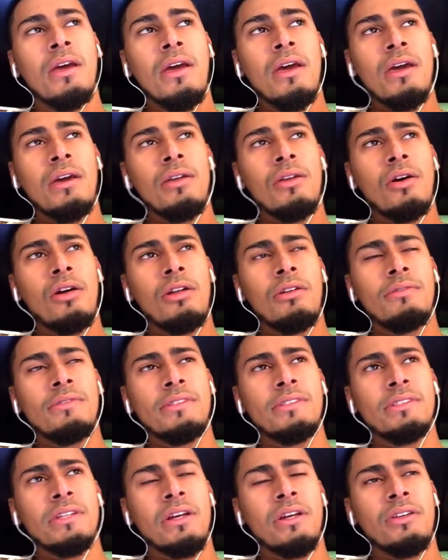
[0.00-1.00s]
and all of a
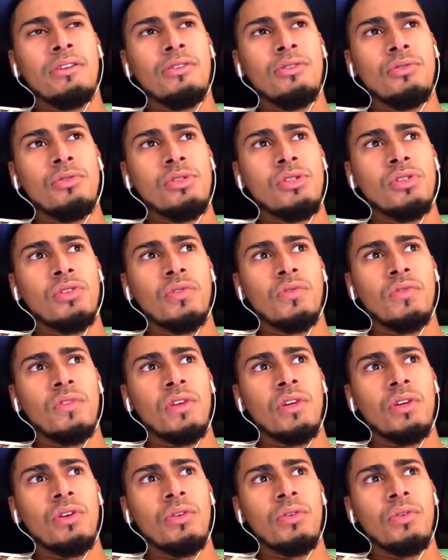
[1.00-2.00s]
sudden you just
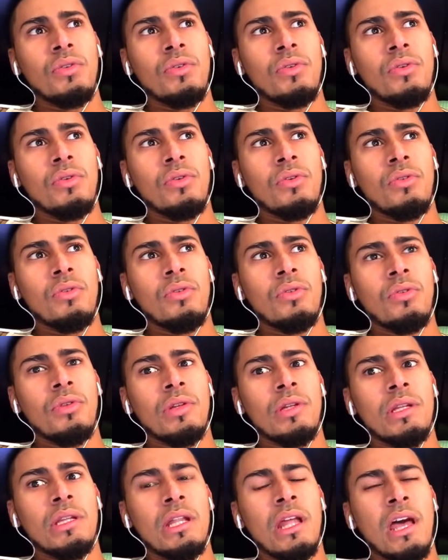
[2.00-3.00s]
feel
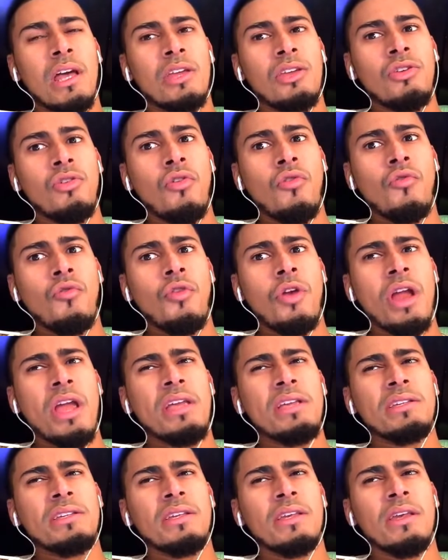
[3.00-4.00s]
like you're
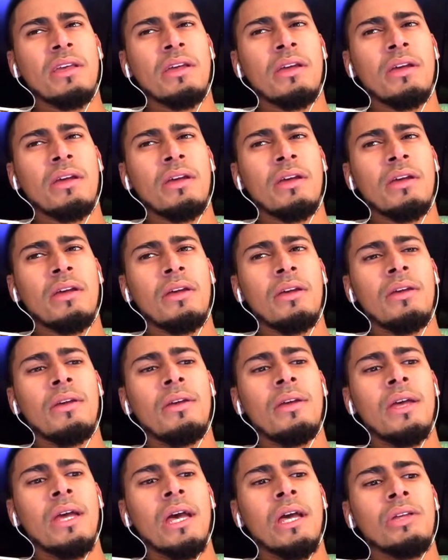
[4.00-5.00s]
raising,
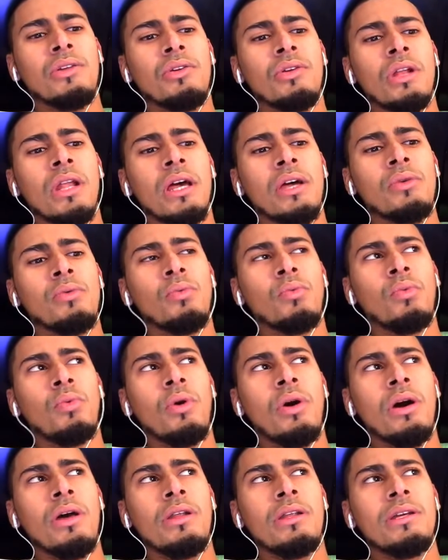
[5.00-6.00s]
and you're like,
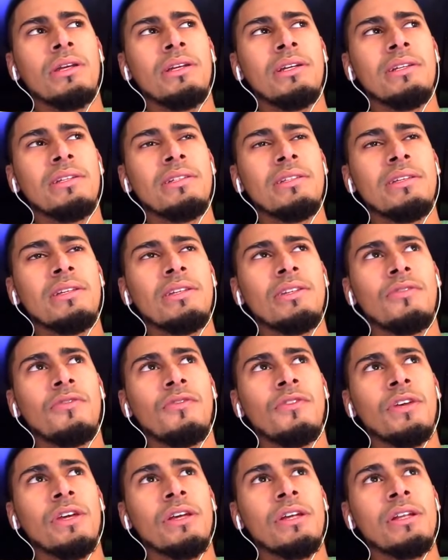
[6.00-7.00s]
"What is this
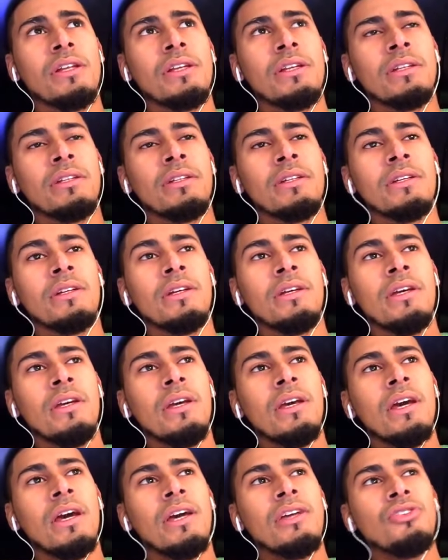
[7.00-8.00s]
feeling?"
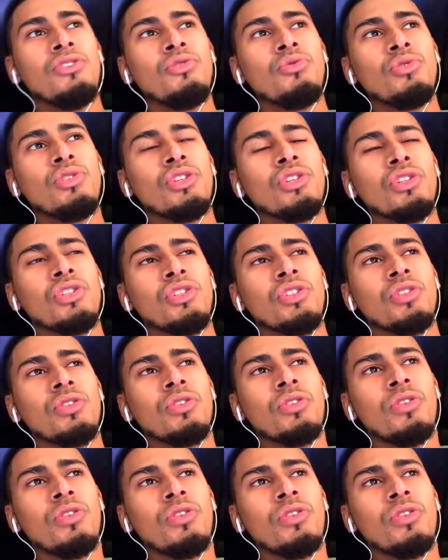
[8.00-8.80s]
And you just